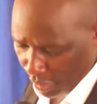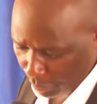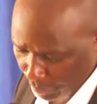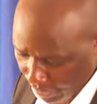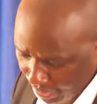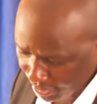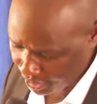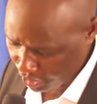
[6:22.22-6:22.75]

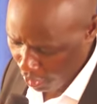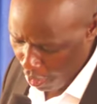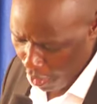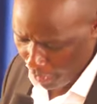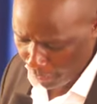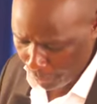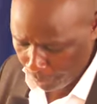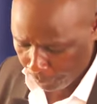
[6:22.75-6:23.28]
Praise
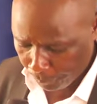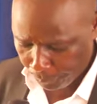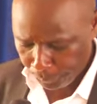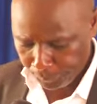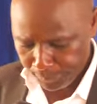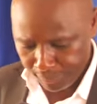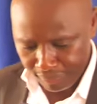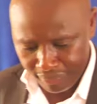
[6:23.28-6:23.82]
God.
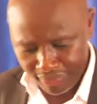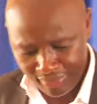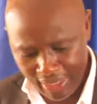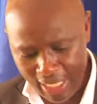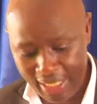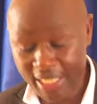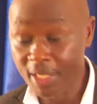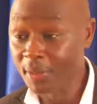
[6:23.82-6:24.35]

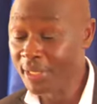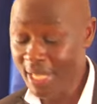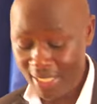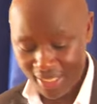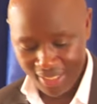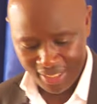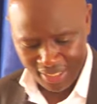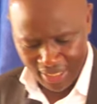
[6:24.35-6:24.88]
Hallelujah.
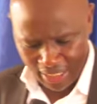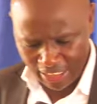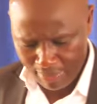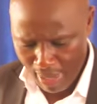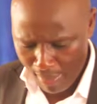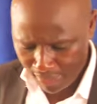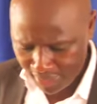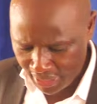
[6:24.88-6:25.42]
And the
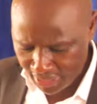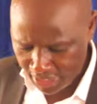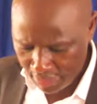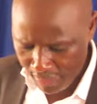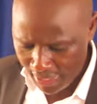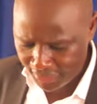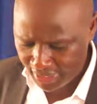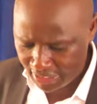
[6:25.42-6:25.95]
Bible says
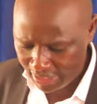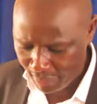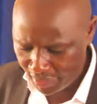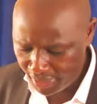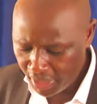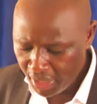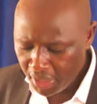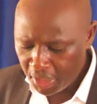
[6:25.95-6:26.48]
in verse
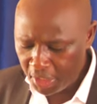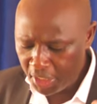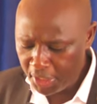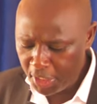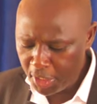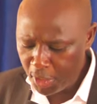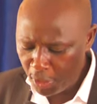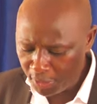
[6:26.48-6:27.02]
37, he
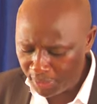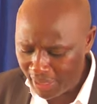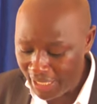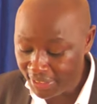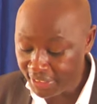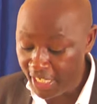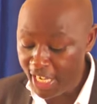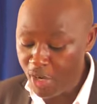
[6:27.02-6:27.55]
did not
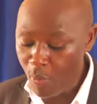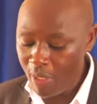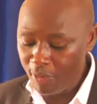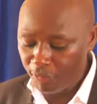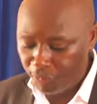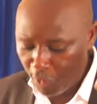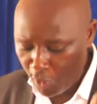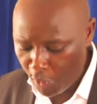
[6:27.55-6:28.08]
let
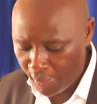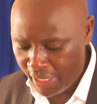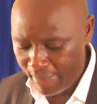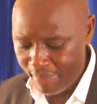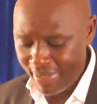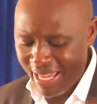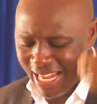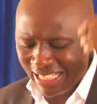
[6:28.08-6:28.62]
anyone follow
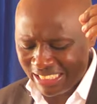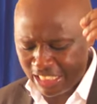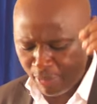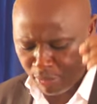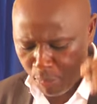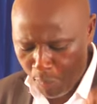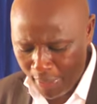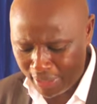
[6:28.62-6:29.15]
him
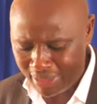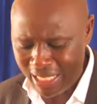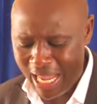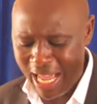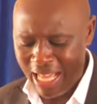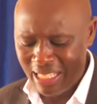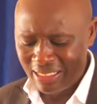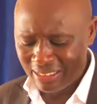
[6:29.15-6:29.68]
except
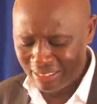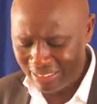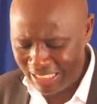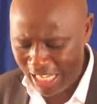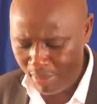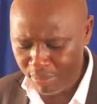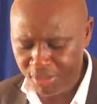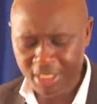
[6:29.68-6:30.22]
Peter,
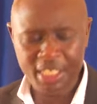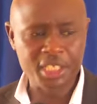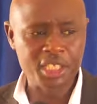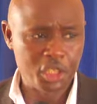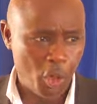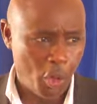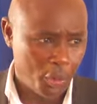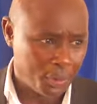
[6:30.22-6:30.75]
James,
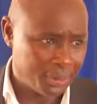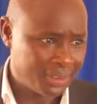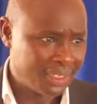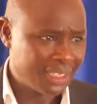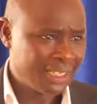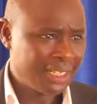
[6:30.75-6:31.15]
and John.